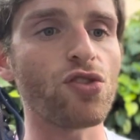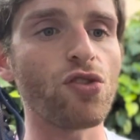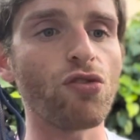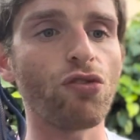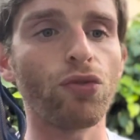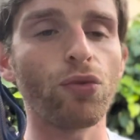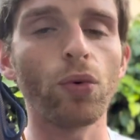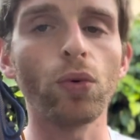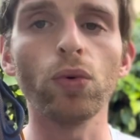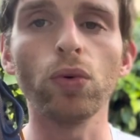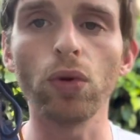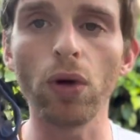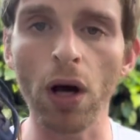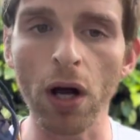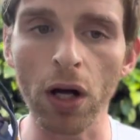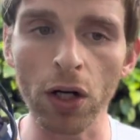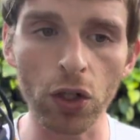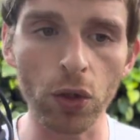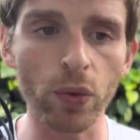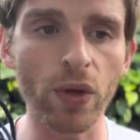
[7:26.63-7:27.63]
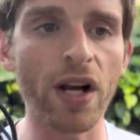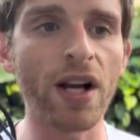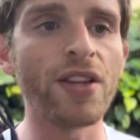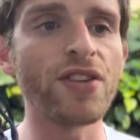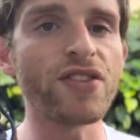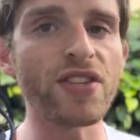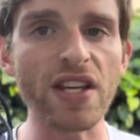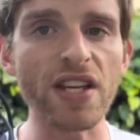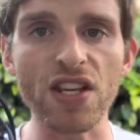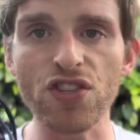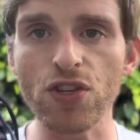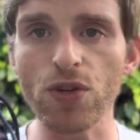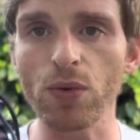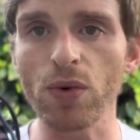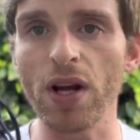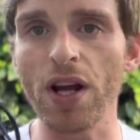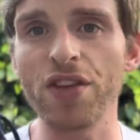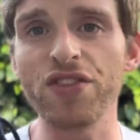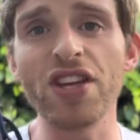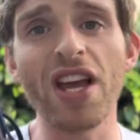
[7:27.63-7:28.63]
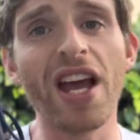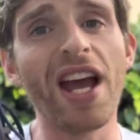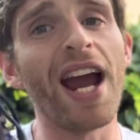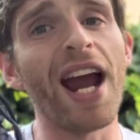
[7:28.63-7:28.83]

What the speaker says: you through longer runs, easy runs,